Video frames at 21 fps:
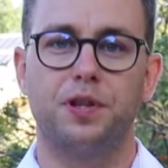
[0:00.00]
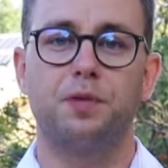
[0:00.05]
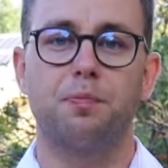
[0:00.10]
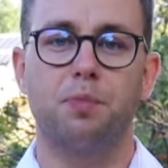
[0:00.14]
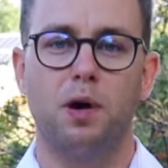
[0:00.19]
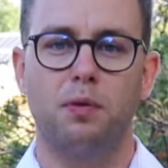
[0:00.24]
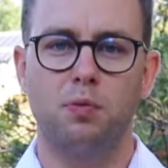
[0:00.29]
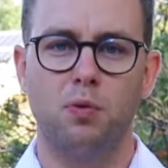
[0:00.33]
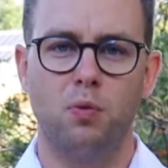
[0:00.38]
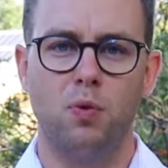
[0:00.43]
the
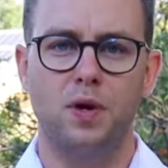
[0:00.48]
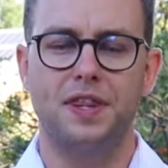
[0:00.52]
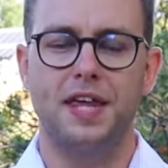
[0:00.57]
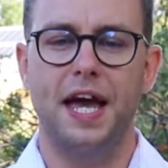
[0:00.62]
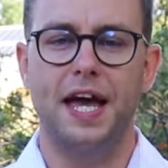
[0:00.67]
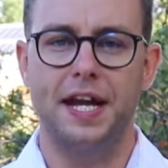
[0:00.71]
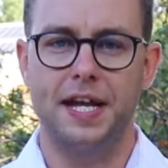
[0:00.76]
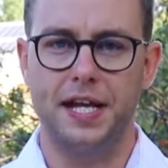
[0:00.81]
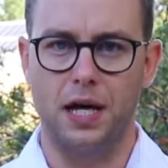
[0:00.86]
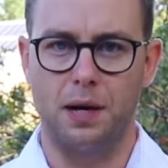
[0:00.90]
problem with
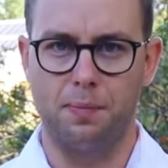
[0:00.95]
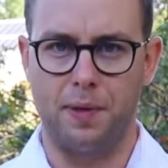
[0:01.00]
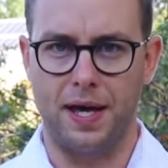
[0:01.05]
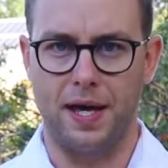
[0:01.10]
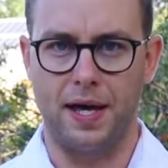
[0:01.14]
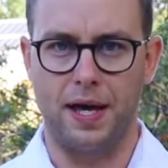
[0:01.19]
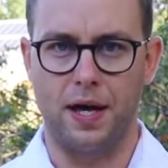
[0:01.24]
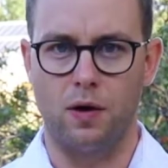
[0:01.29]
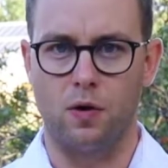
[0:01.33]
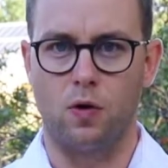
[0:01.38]
heating up
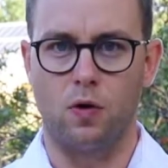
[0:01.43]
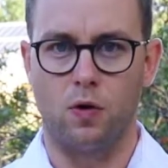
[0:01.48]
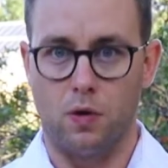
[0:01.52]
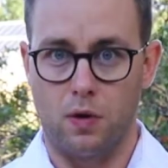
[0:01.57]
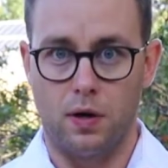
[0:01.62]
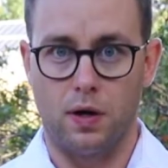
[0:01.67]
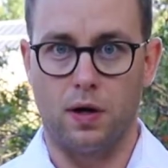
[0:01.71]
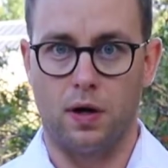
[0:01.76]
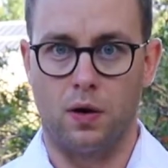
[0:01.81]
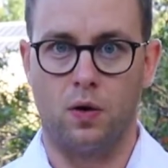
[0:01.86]
air
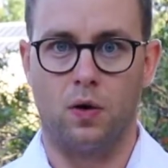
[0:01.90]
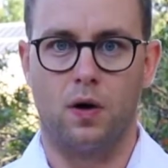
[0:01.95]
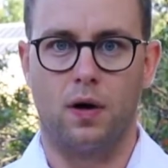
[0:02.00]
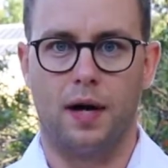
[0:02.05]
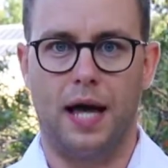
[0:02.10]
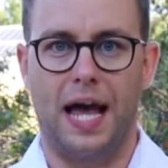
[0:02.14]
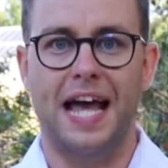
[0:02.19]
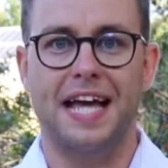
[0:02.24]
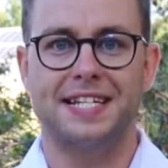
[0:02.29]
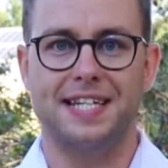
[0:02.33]
or
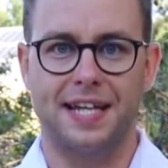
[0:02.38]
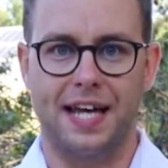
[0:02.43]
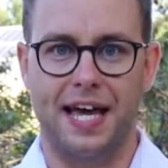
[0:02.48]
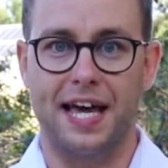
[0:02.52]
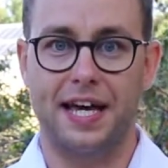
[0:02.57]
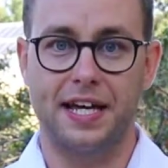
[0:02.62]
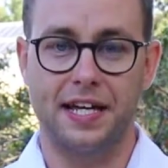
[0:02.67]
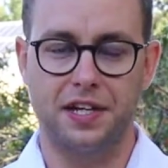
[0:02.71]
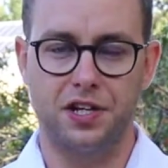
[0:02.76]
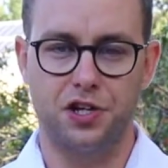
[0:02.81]
heating
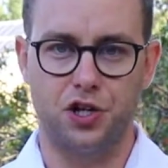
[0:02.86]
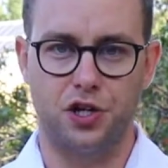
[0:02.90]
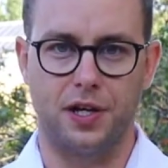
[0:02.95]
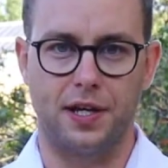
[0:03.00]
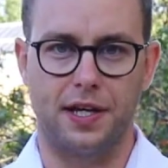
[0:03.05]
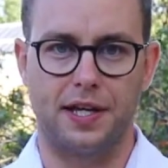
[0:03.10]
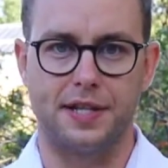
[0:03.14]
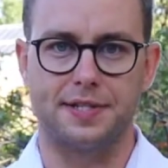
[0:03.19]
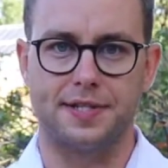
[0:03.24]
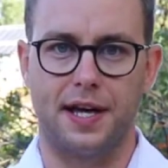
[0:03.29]
air
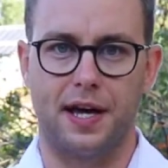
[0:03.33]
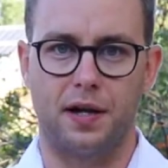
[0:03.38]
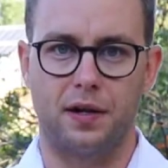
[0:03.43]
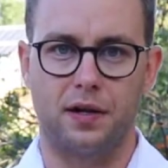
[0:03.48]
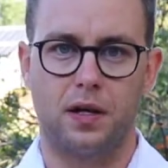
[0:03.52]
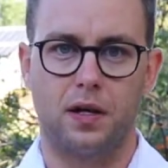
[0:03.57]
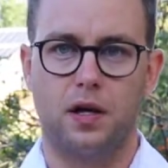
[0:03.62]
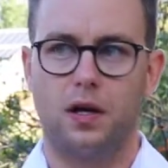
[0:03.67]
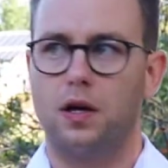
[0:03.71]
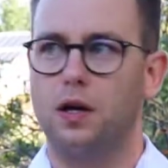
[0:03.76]
conditioning is that
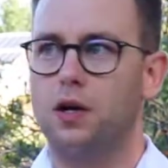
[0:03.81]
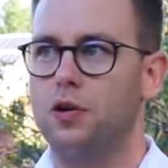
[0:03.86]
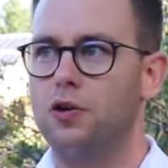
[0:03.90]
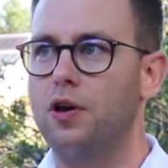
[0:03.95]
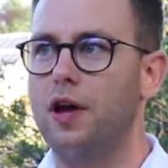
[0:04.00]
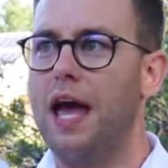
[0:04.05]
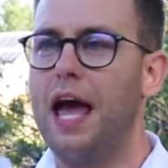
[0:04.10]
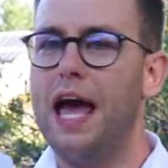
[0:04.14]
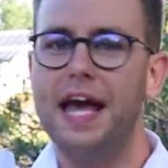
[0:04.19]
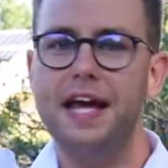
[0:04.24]

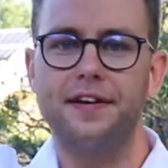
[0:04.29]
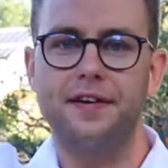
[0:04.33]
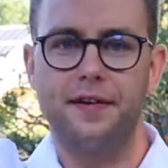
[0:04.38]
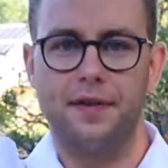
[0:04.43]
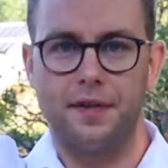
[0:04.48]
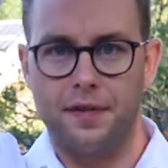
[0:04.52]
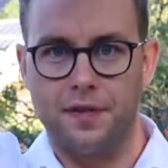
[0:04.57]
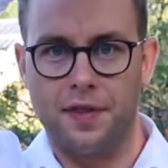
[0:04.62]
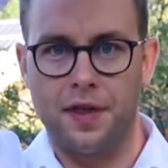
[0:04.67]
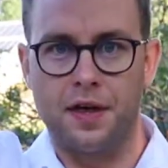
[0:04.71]
you heat
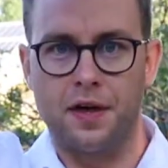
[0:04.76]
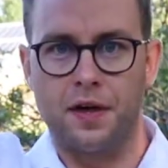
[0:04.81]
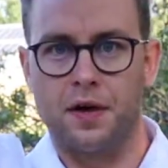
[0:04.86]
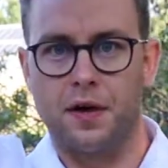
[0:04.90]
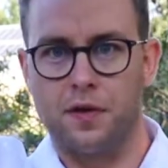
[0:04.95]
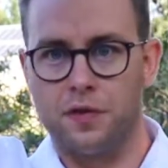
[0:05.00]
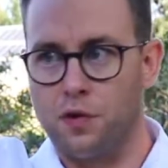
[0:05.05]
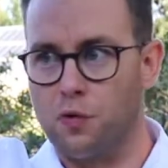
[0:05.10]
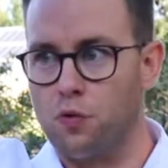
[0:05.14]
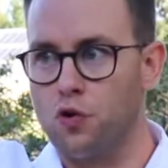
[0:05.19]

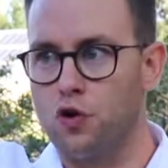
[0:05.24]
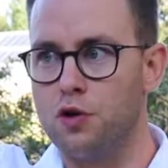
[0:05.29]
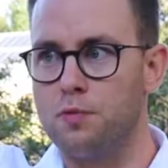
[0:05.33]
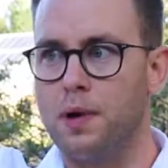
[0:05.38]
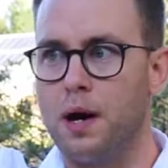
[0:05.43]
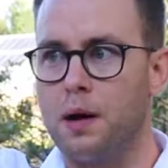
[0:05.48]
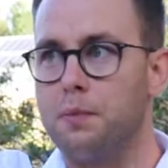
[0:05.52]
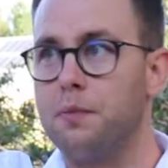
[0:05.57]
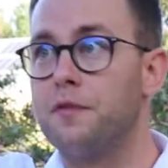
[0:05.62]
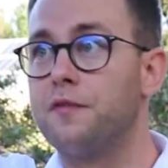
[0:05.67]
the
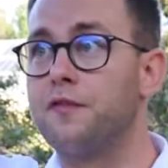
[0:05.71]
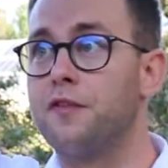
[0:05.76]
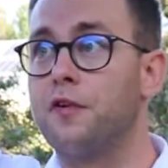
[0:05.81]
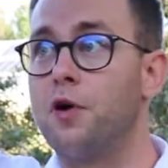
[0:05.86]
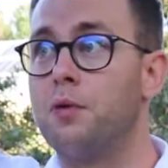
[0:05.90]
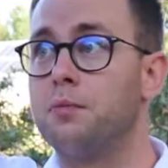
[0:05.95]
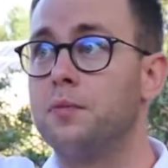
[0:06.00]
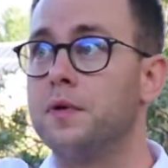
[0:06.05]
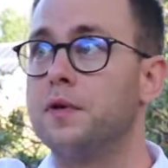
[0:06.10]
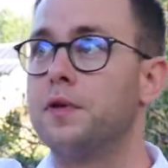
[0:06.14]
room up
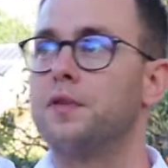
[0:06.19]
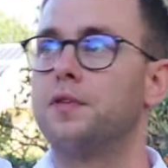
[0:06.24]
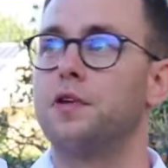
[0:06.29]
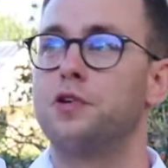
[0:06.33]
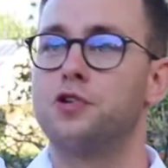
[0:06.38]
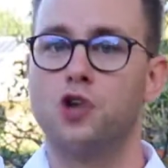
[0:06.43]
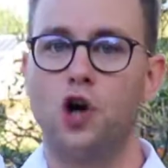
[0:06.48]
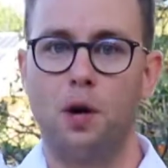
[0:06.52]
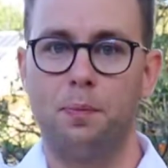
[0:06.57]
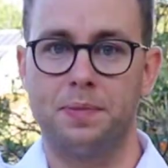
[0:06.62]
from the
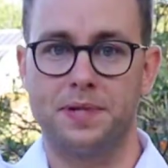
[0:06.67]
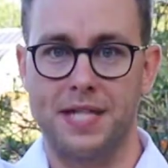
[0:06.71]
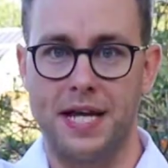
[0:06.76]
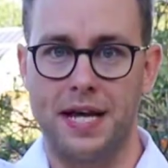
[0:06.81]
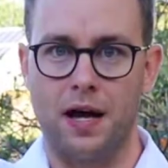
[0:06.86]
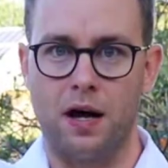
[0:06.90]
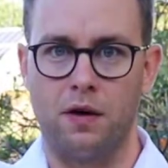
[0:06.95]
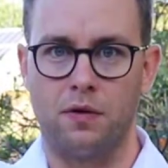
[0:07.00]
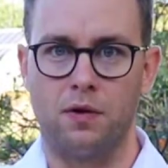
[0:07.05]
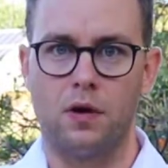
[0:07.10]
top
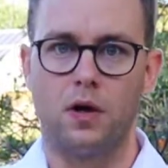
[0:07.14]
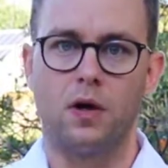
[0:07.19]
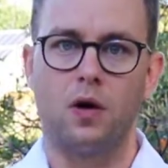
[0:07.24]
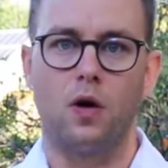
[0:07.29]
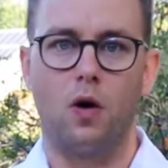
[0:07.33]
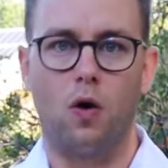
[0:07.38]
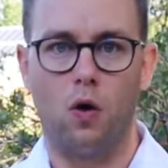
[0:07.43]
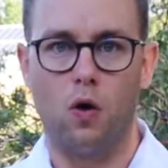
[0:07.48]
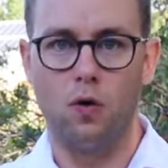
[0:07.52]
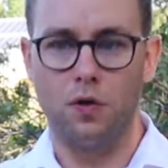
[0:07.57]
down.
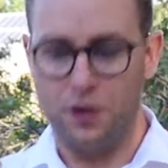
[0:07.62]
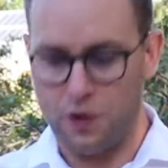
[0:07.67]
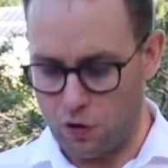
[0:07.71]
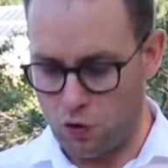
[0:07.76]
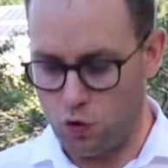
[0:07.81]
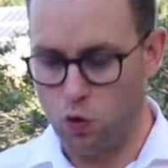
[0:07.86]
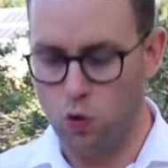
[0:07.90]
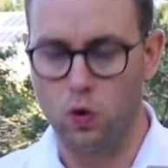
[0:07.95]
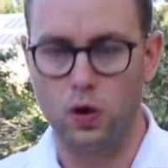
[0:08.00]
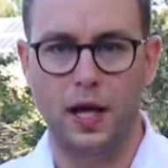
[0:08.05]
All the
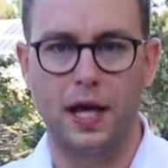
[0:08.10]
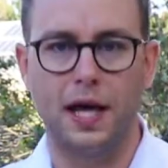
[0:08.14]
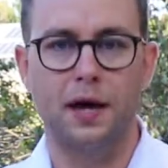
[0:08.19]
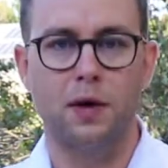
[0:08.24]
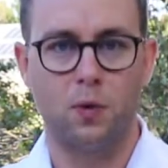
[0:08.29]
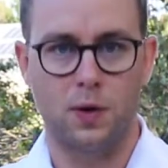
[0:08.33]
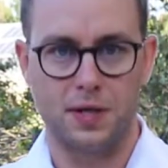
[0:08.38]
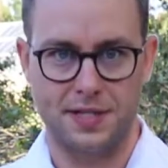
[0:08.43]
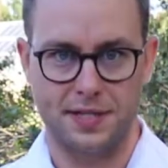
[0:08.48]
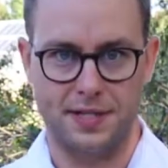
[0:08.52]
cool
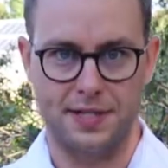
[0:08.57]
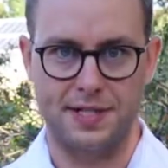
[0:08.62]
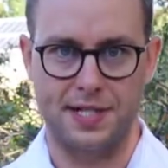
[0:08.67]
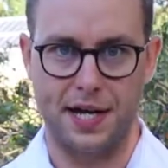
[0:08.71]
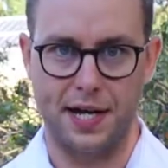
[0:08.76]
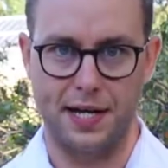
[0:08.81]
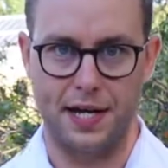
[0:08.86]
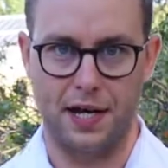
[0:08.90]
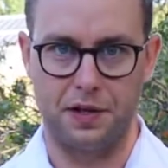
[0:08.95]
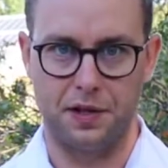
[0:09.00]
air wants to
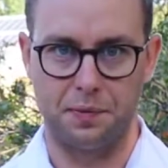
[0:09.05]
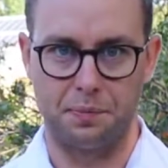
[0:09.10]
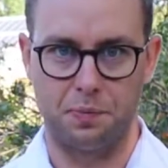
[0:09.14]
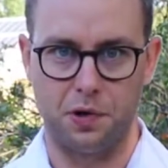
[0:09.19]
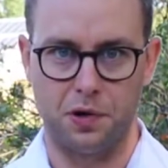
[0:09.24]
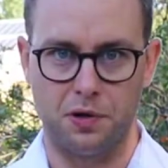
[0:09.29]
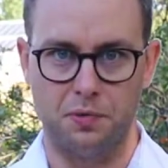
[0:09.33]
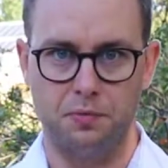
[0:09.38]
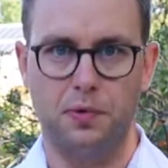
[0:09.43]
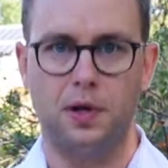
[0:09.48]
stay down the
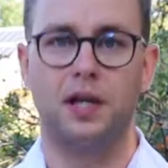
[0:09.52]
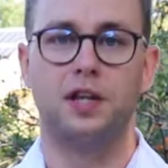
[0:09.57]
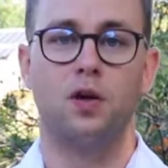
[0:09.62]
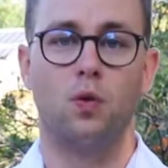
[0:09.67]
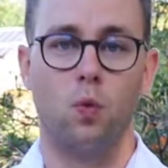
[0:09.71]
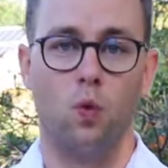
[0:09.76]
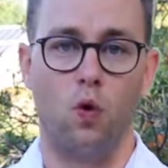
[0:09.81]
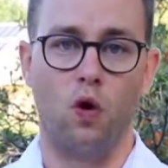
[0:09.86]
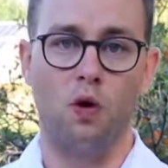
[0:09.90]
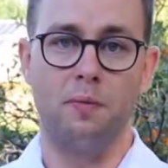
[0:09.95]
bottom, and
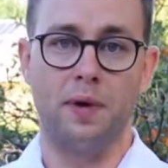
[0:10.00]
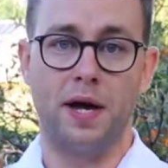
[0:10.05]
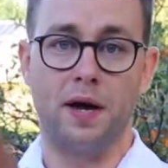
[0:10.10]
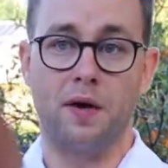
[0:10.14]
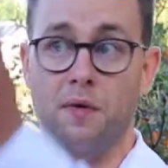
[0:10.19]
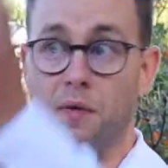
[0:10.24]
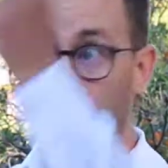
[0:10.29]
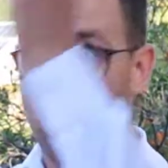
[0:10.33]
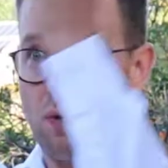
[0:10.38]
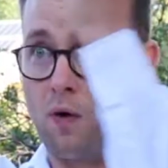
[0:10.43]
the warm
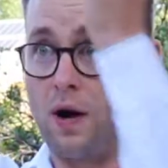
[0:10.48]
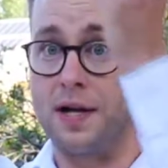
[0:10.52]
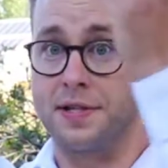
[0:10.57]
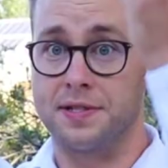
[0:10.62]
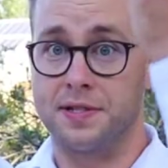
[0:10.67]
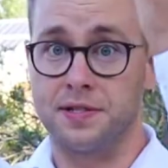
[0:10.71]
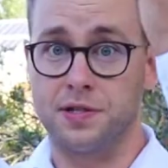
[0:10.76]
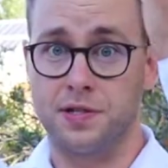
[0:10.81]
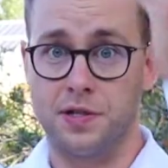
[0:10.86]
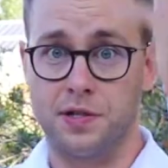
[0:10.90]
air
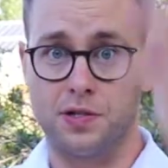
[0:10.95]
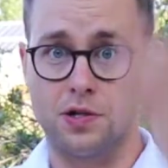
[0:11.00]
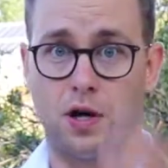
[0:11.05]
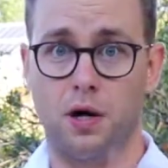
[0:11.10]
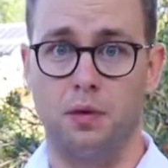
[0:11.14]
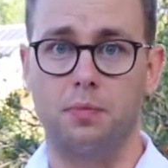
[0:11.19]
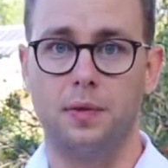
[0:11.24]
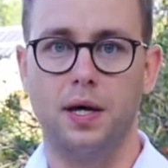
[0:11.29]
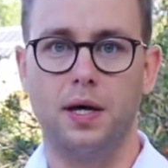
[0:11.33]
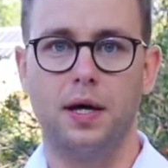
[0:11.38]
rises to the
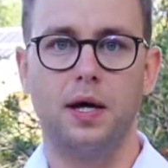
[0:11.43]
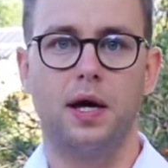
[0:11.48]
top.